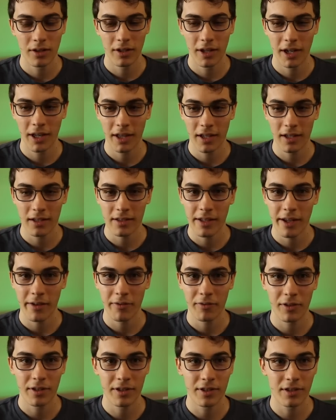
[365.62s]
All right, I think it's
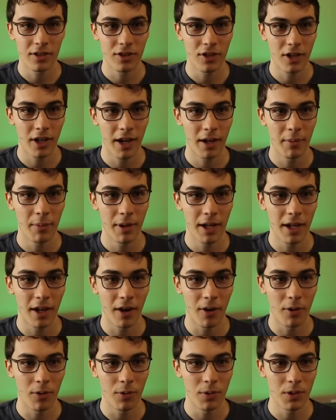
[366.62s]
time for us to try
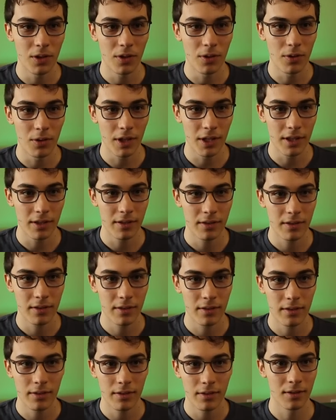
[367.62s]
making our own to-do
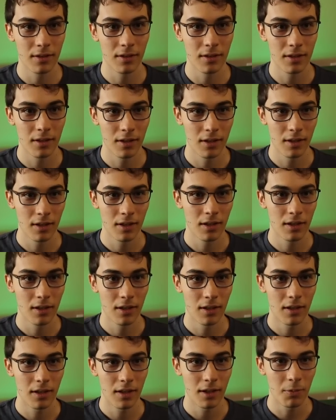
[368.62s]
list.
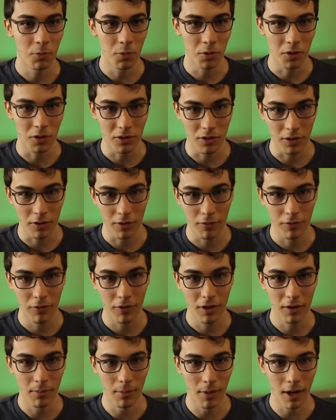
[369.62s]
And we'll use our
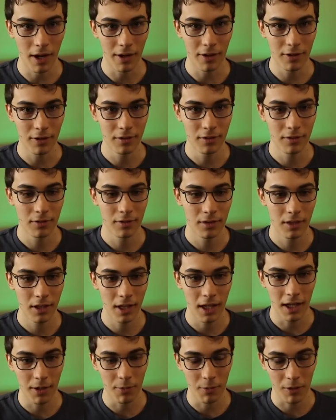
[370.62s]
v-model
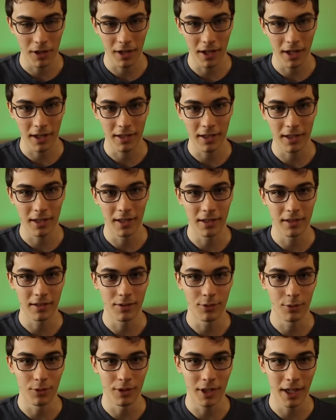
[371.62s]
and we're connecting
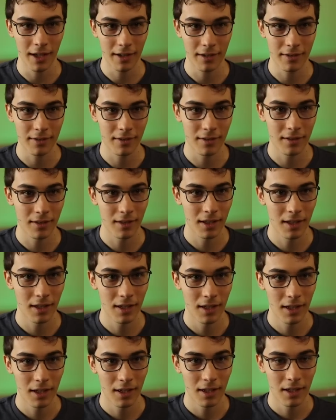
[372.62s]
it to text.
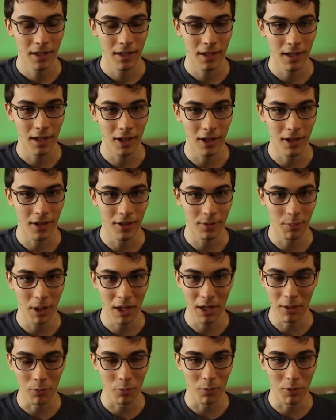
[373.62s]
And
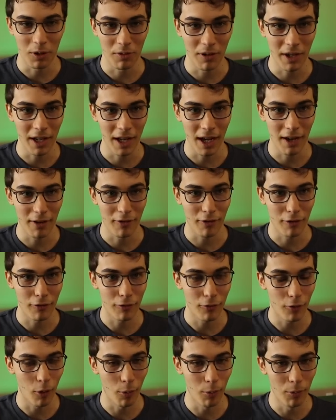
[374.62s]
bam, we already have
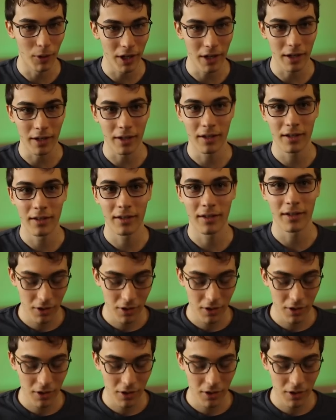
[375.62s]
our form done.